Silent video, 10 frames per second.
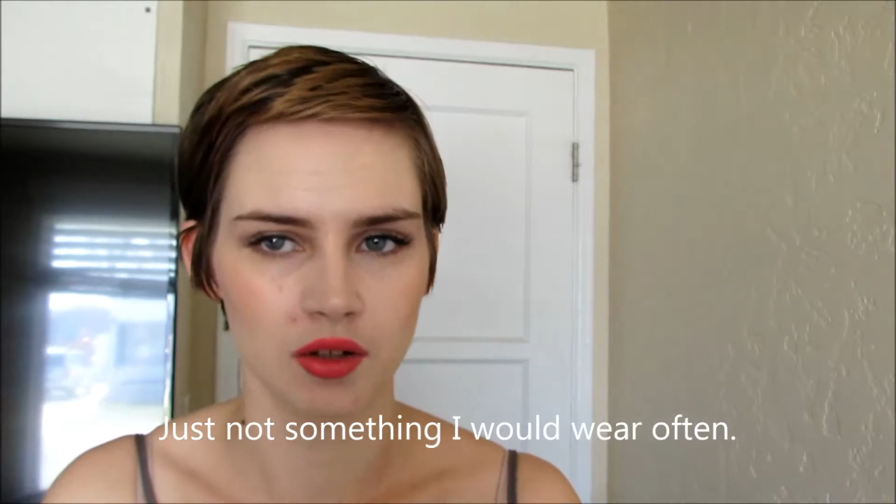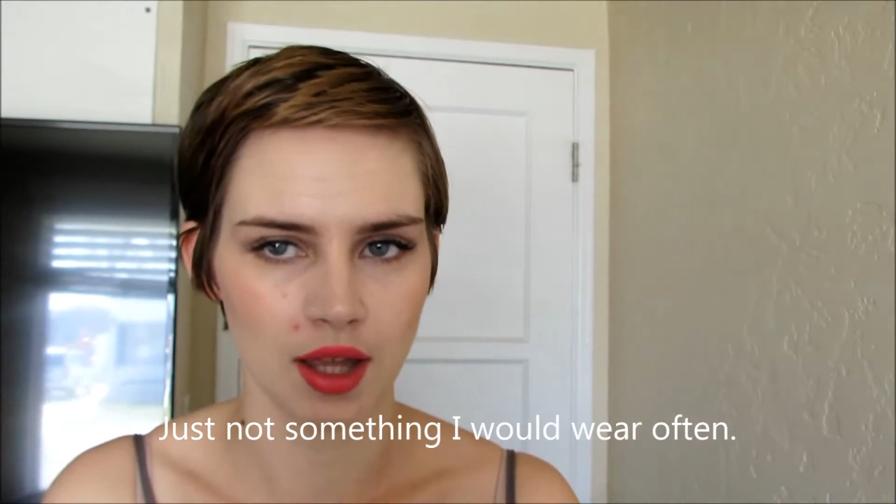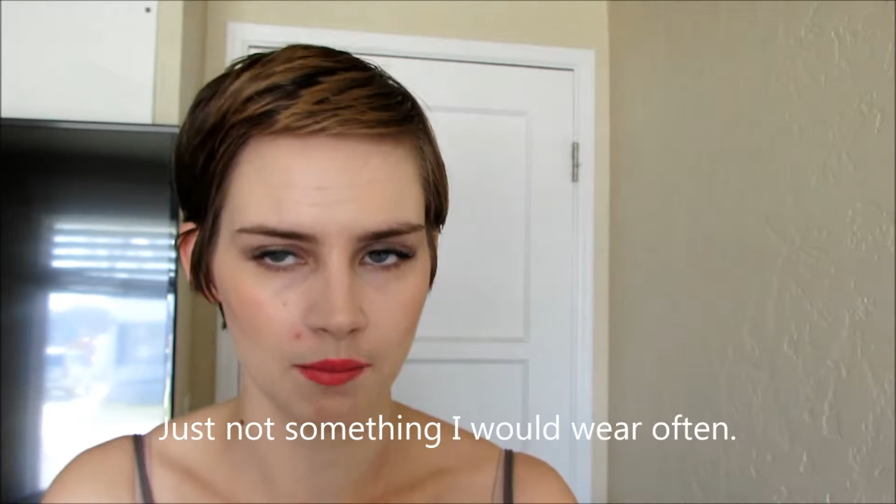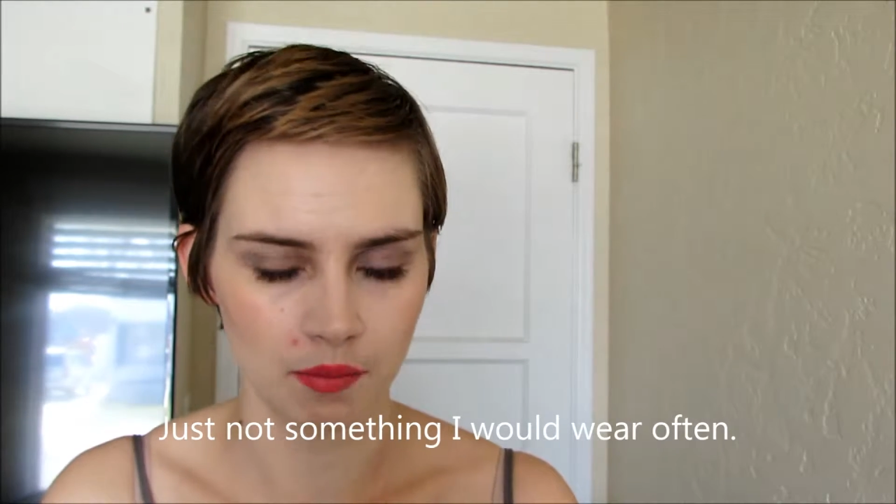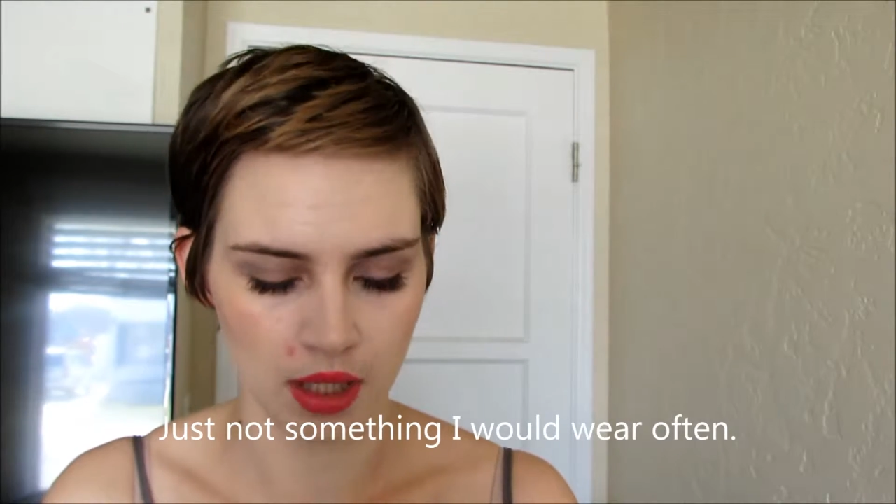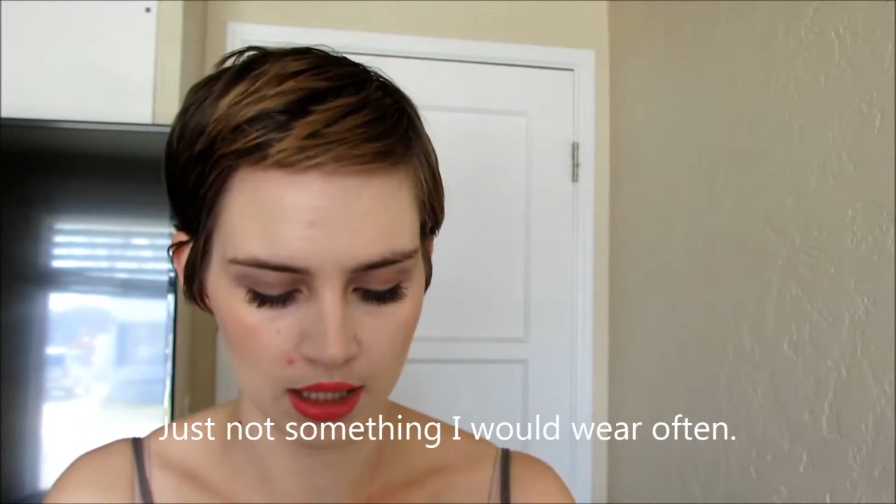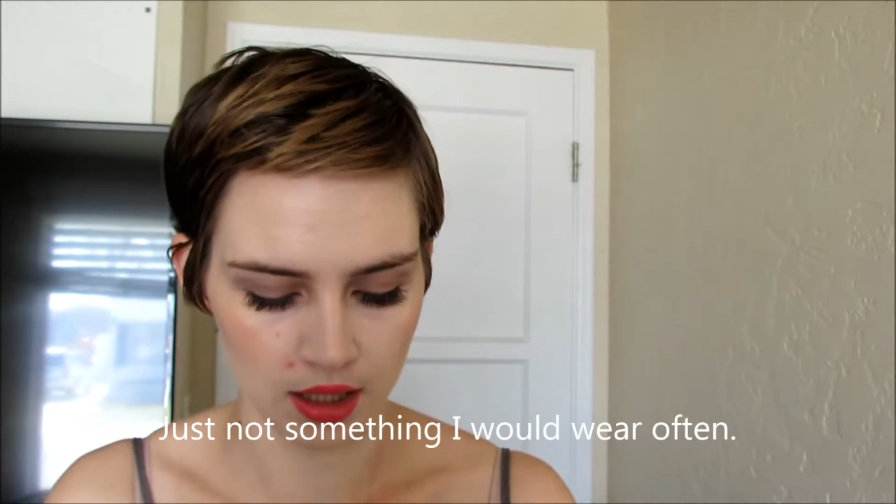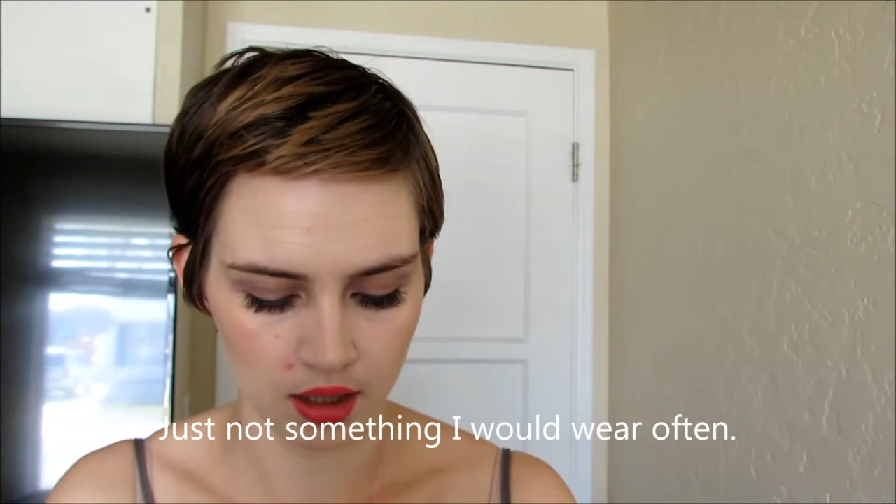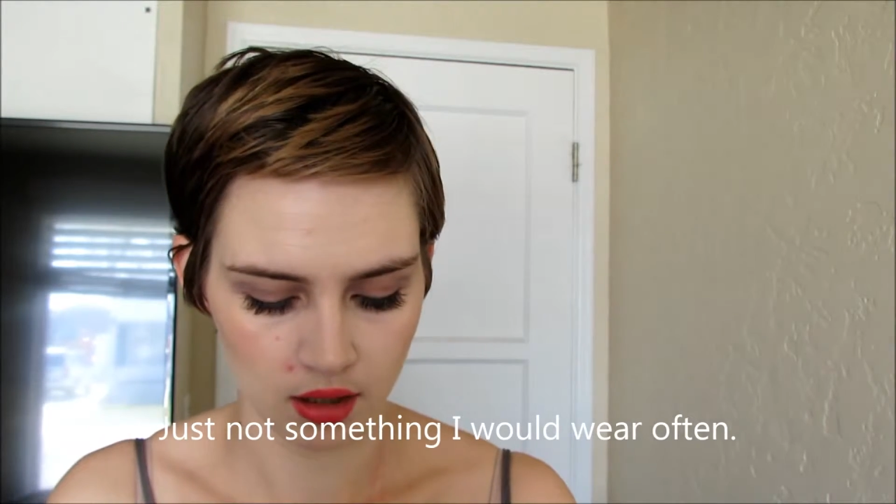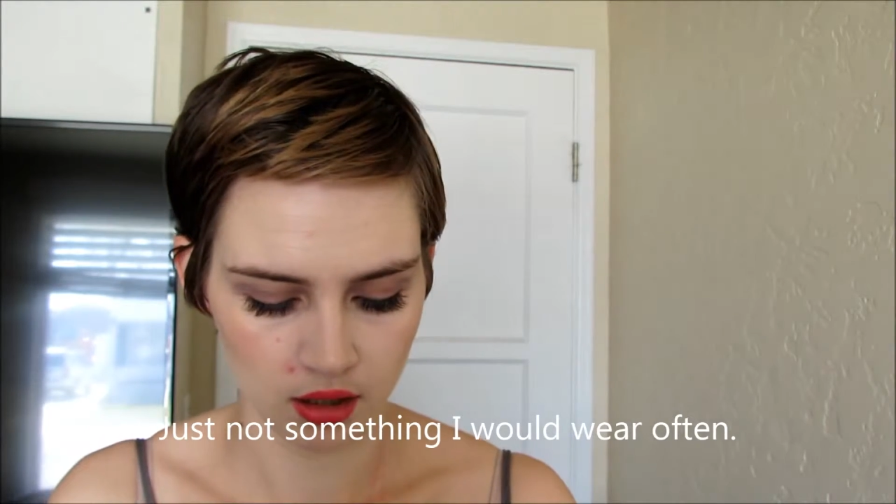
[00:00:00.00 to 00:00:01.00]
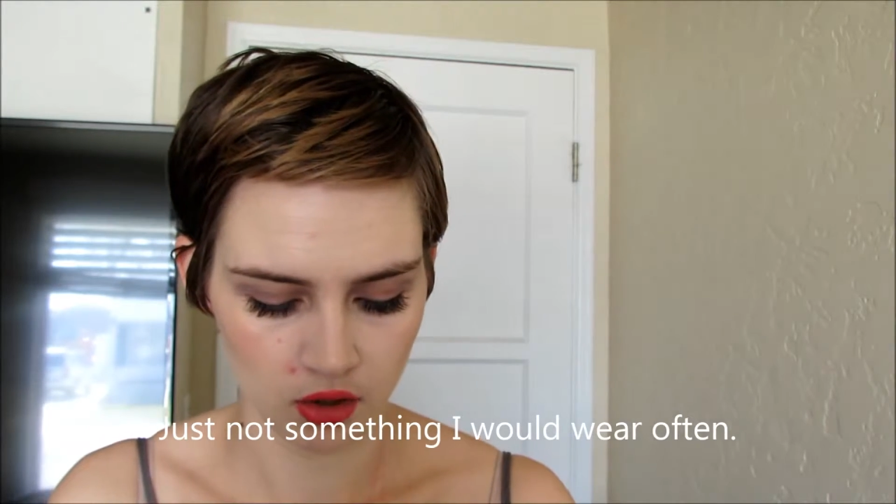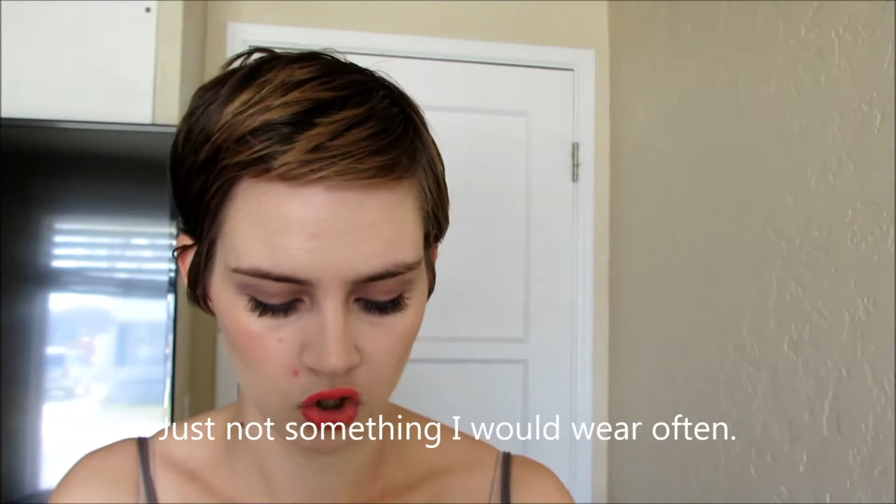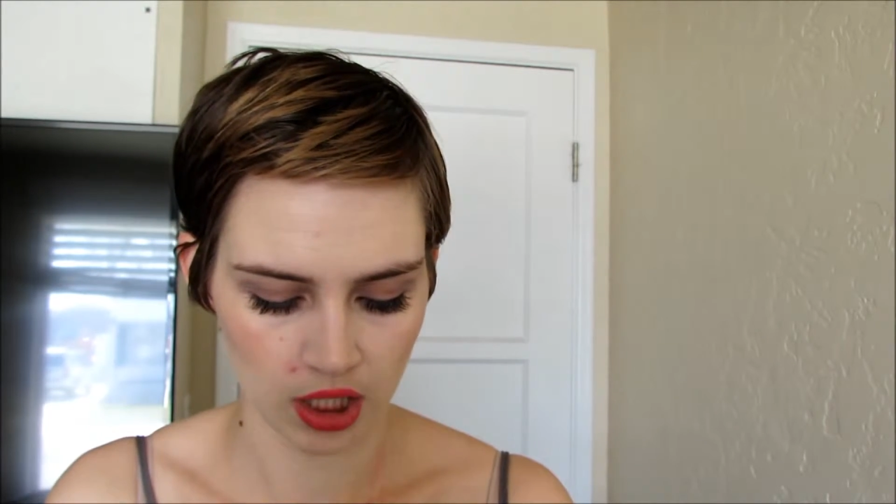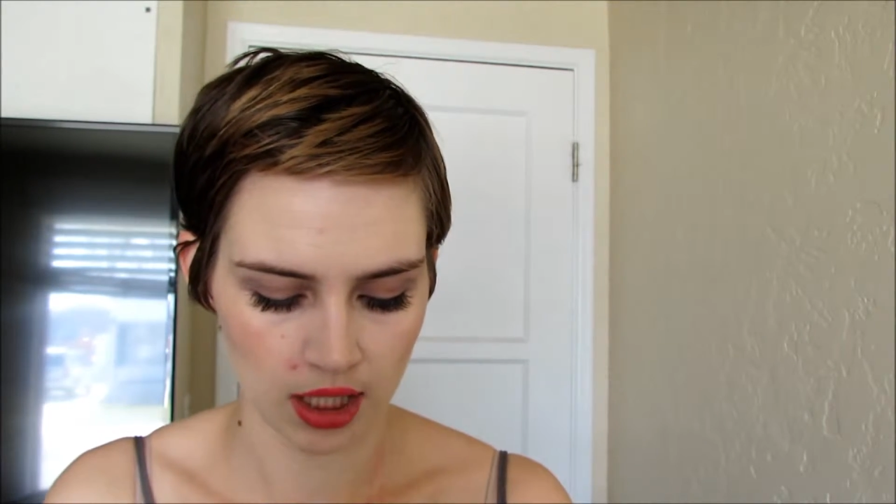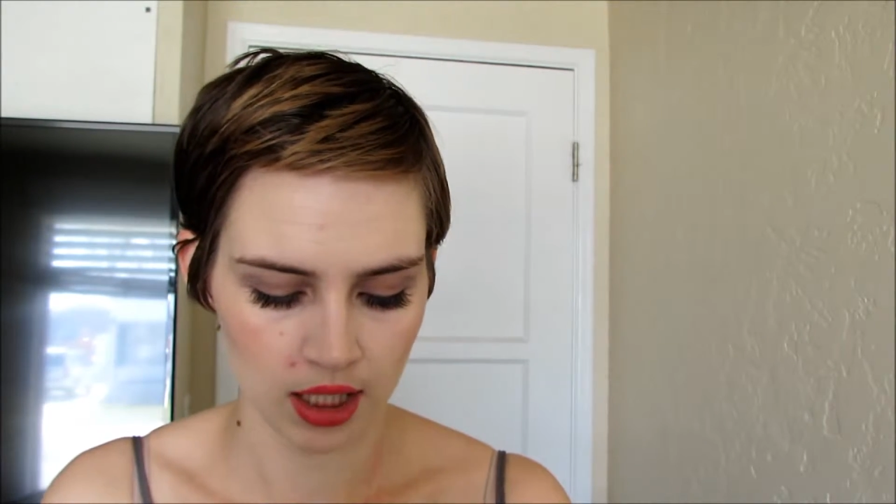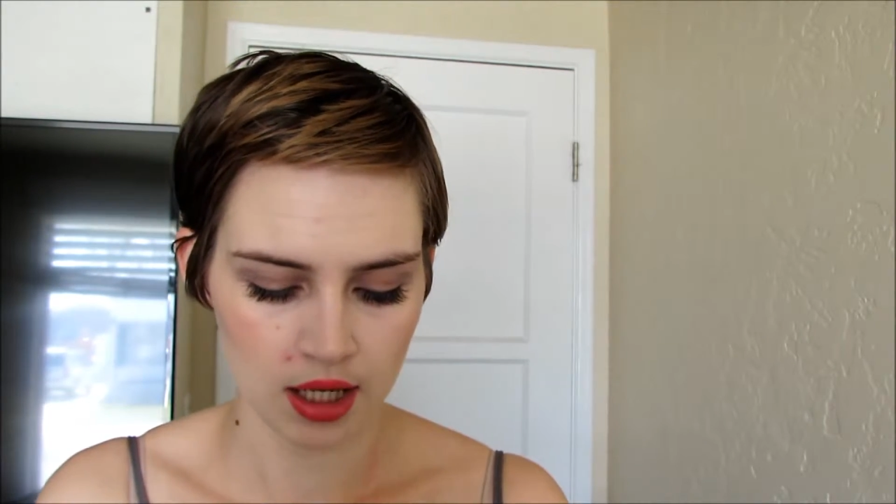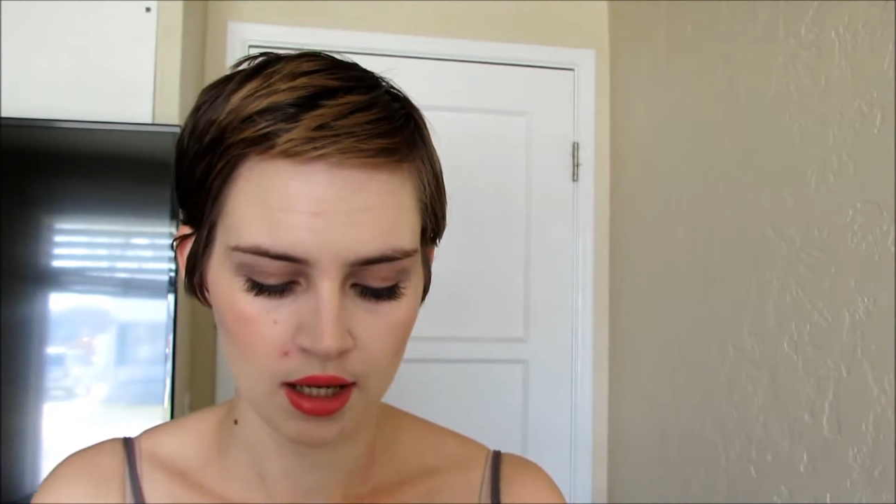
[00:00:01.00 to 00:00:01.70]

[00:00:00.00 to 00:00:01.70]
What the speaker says: that mid shade.